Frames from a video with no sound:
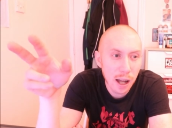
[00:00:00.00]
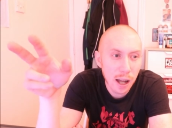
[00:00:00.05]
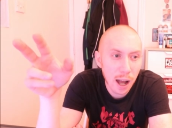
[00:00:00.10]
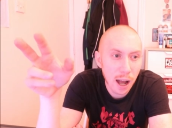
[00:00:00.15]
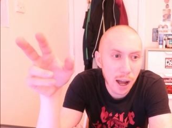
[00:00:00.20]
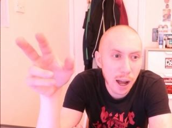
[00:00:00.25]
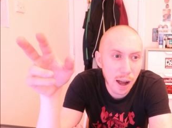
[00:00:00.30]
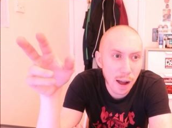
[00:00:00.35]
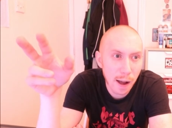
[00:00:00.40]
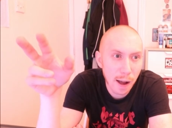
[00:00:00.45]

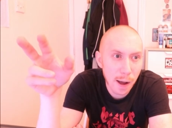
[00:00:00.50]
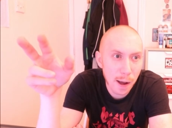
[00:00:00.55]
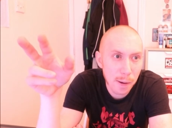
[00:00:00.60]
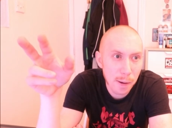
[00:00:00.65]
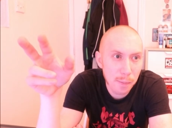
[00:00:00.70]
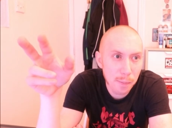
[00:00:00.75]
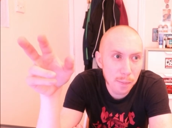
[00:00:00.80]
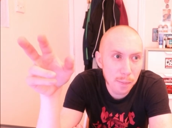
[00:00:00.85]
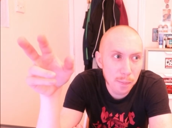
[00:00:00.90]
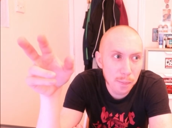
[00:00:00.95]
I
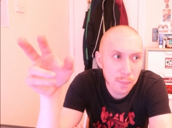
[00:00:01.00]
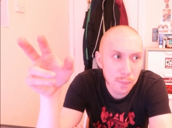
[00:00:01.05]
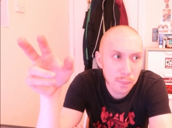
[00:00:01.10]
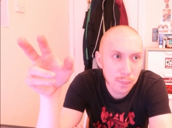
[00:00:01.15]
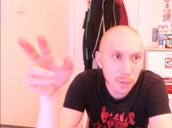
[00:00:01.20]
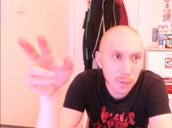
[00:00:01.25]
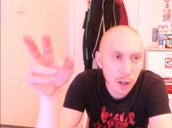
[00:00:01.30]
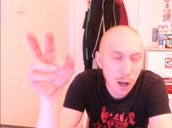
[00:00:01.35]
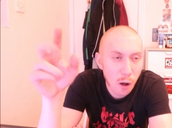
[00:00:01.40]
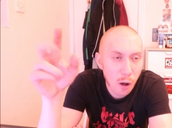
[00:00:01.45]

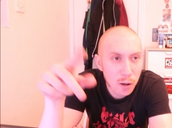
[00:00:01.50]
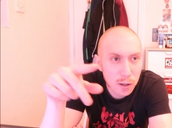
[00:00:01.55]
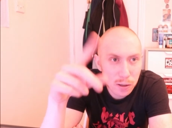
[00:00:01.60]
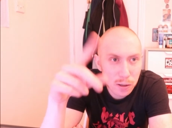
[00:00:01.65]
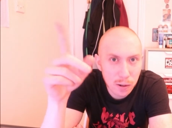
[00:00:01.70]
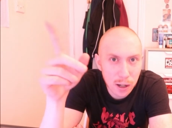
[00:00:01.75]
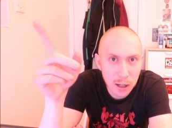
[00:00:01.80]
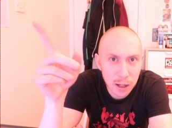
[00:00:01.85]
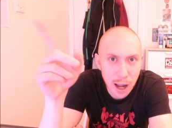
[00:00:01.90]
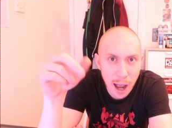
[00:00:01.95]
was
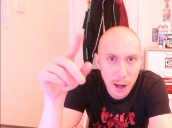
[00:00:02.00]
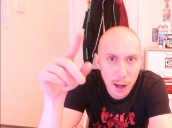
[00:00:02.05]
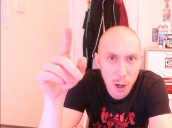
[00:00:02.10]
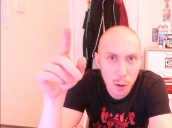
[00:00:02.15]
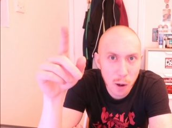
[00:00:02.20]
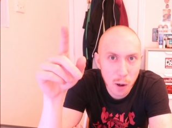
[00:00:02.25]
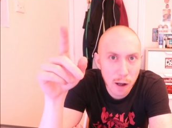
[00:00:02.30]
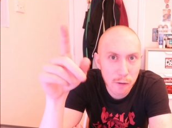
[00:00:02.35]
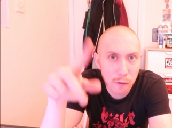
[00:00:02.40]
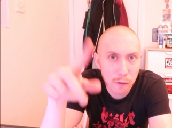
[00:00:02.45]
doing the
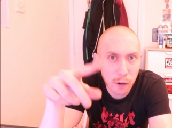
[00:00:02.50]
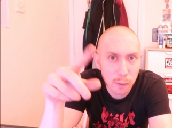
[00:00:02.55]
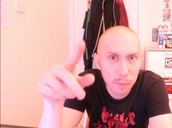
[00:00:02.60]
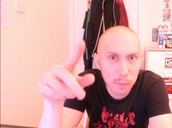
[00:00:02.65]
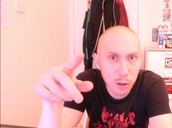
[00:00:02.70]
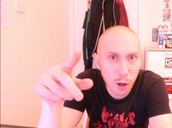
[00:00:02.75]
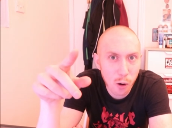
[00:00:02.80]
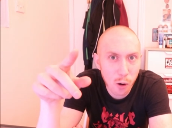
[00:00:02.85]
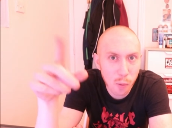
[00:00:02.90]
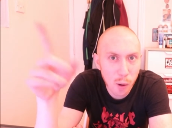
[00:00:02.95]
other one
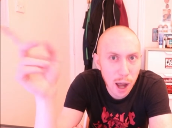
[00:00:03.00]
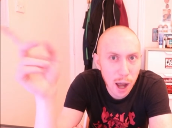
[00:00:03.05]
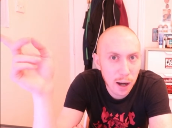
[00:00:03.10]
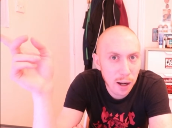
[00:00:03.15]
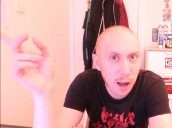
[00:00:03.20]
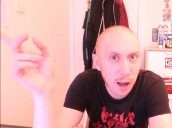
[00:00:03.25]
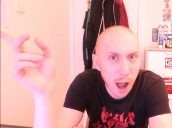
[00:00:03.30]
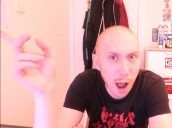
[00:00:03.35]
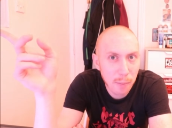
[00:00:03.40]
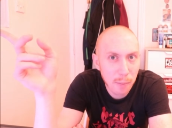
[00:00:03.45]
from
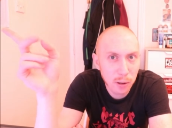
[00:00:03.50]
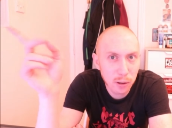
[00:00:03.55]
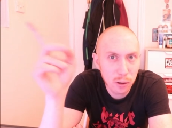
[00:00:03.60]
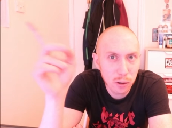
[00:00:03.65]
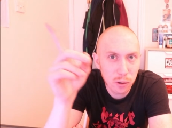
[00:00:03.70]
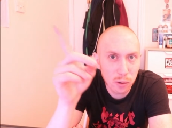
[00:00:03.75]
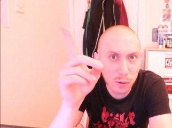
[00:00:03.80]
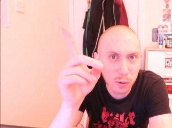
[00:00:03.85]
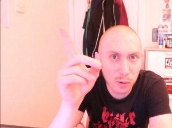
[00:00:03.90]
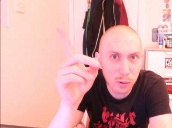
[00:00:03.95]
Dover up
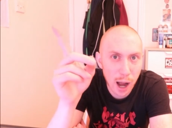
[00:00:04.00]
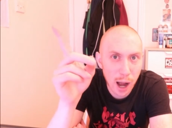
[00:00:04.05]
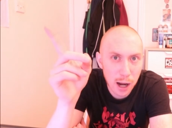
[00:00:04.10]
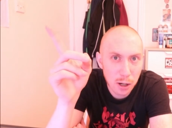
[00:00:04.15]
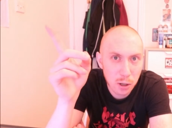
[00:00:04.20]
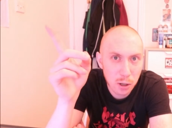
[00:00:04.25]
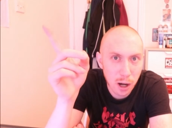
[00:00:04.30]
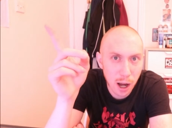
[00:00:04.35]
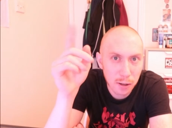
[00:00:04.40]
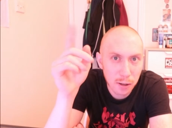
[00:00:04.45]
to
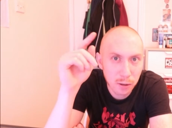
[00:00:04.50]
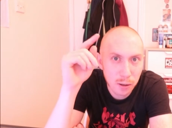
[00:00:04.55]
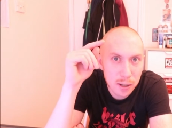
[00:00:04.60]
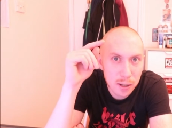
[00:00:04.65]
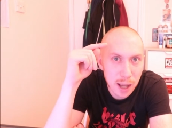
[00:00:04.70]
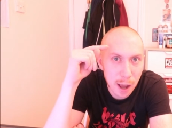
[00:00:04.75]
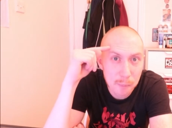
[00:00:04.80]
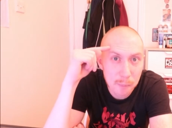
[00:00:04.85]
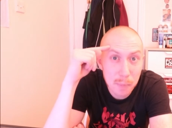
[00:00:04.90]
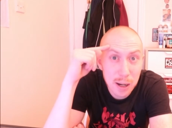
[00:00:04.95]
Russia, to
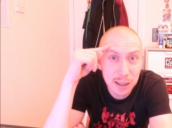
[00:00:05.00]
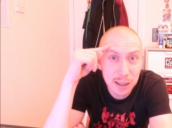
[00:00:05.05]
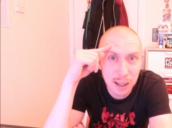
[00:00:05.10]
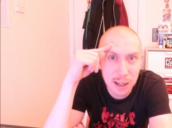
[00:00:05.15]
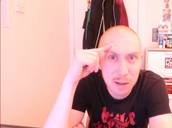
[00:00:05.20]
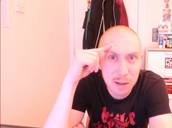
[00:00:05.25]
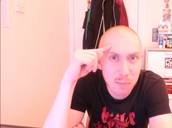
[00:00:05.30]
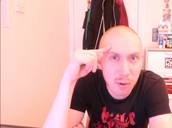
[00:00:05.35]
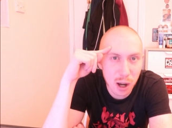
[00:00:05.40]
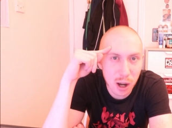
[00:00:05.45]
St.
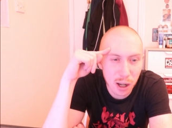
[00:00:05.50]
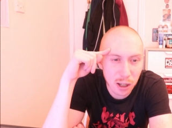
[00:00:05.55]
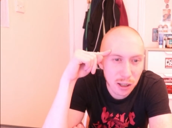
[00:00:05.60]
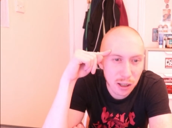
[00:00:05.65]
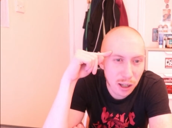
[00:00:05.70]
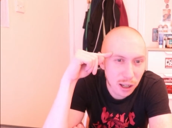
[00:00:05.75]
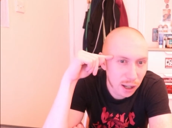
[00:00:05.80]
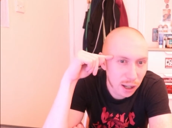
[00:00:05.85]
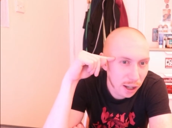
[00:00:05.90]
Petersburg.